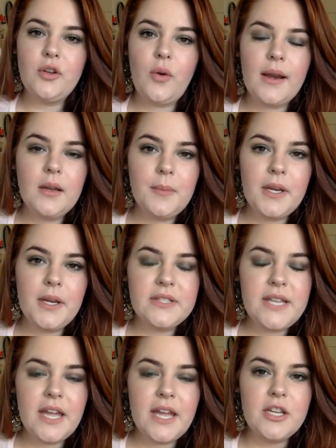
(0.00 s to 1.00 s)
quite a bit of
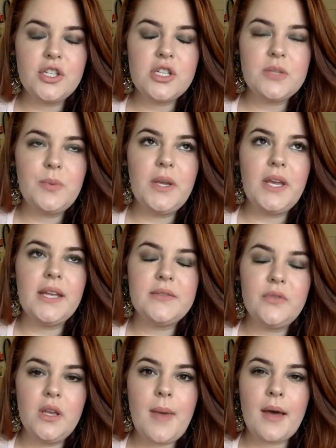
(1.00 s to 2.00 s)
attention just because of
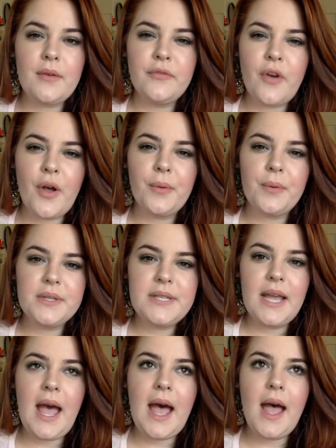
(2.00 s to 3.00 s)
the amount of followers
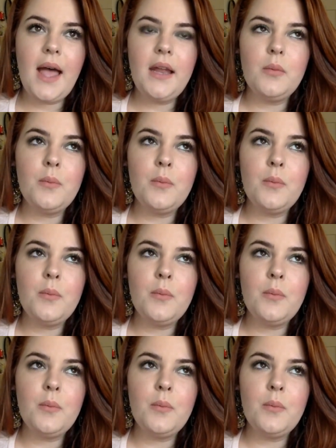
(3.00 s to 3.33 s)
I had,